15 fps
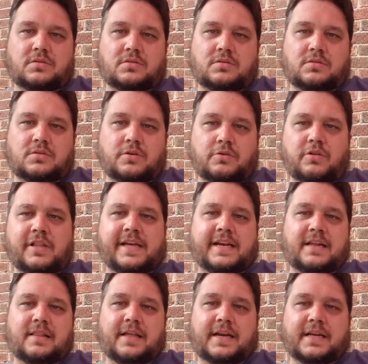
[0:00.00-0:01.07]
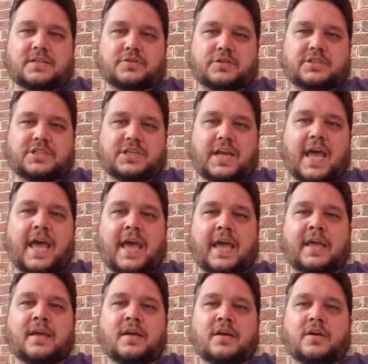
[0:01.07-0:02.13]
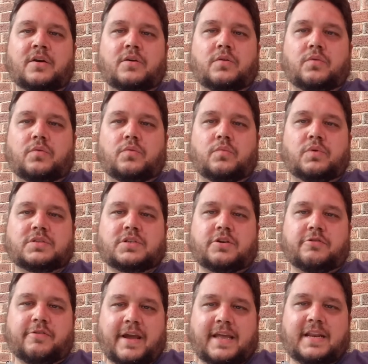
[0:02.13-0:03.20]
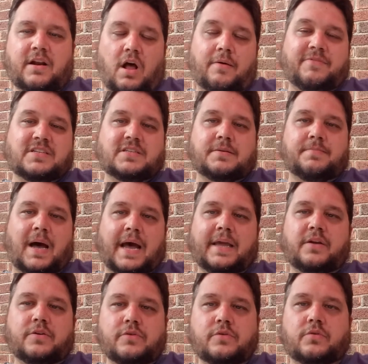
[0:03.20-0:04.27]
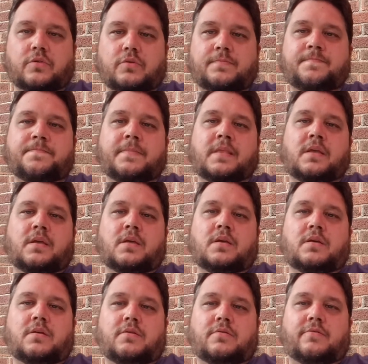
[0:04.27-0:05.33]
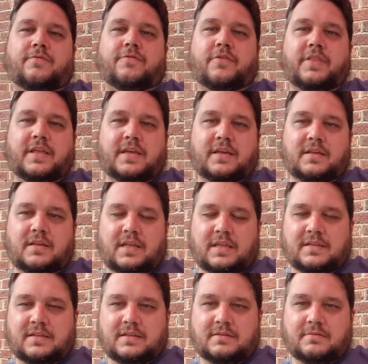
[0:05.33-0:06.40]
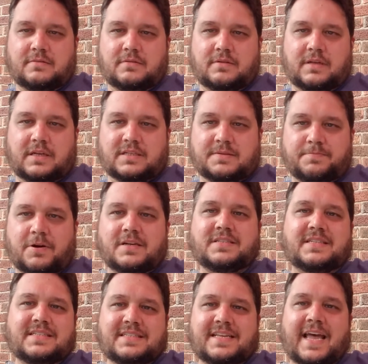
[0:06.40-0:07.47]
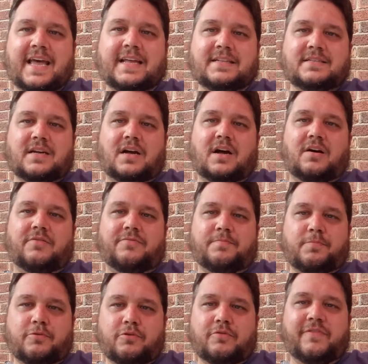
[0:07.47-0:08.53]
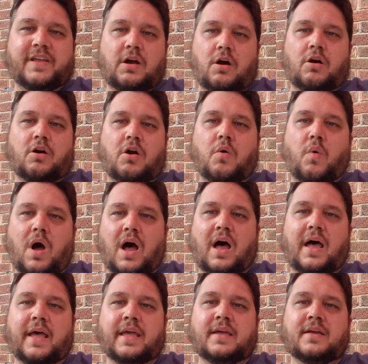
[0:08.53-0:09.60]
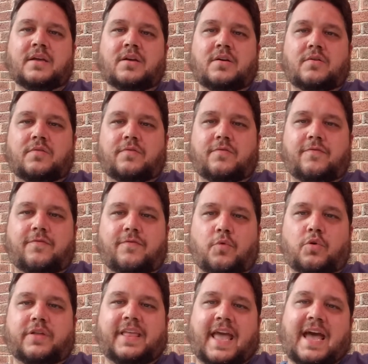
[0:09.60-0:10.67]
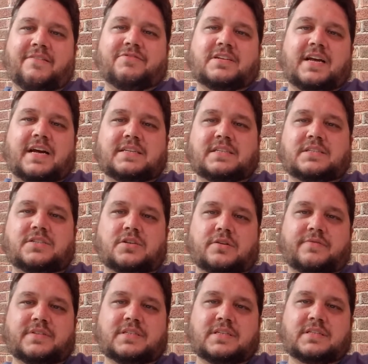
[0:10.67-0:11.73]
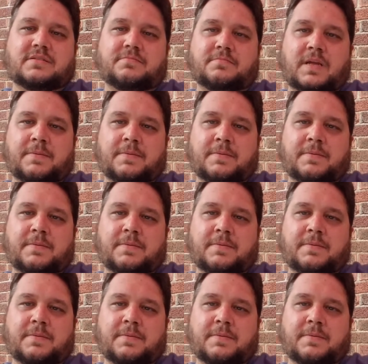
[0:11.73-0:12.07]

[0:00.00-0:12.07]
Google Analytics, or GA, was created obviously by Google for the express intent of proving ROI for the advertising services and